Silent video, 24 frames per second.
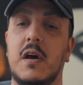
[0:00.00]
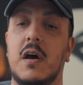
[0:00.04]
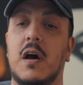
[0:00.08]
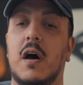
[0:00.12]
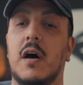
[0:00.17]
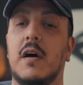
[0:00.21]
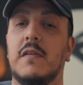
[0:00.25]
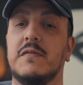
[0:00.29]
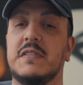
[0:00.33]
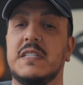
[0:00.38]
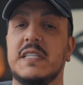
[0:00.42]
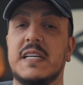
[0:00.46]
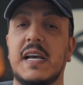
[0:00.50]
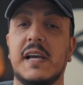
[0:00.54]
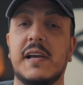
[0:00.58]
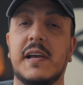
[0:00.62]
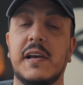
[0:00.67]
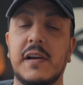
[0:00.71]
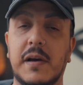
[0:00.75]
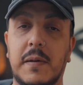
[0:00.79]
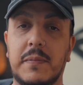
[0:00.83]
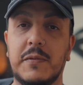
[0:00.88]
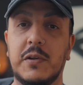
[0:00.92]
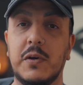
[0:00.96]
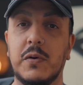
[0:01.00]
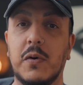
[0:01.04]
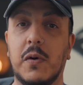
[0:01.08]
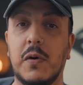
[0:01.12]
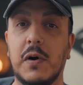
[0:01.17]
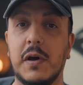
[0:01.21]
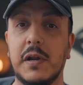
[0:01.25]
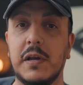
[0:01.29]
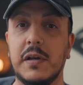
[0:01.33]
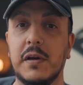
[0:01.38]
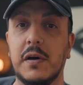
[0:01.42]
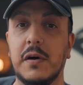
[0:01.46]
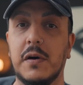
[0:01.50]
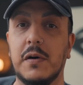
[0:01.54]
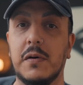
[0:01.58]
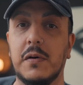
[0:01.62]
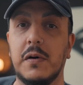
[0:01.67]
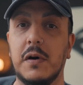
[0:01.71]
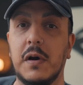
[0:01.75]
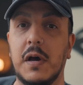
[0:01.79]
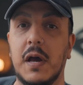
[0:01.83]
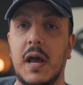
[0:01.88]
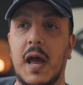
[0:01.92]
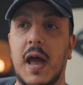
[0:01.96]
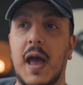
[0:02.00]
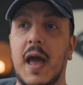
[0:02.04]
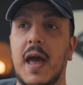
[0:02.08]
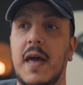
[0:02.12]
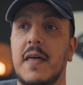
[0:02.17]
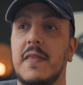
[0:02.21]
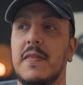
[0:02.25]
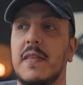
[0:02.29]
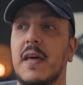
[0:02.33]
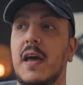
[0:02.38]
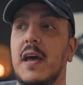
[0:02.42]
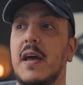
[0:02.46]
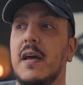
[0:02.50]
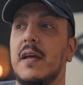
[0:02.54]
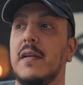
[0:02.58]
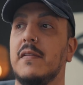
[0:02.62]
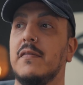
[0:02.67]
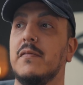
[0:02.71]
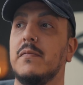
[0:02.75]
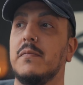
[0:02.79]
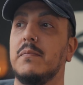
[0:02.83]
of syncing up the audio and then